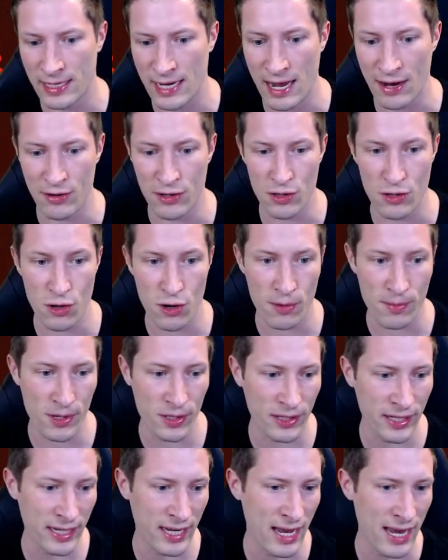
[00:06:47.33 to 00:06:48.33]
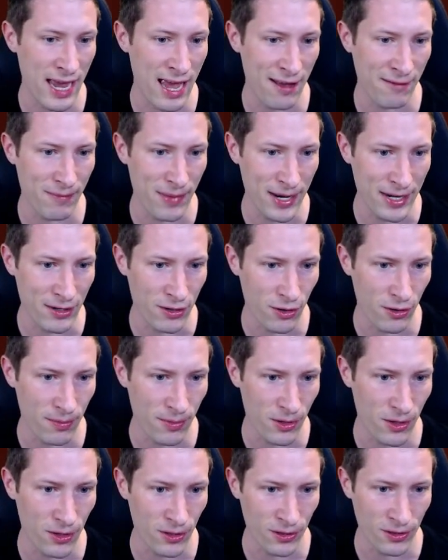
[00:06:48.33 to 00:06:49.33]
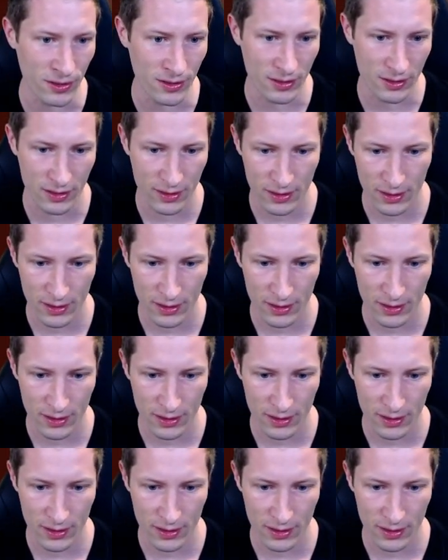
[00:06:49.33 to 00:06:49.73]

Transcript: Now, normally I have my normal,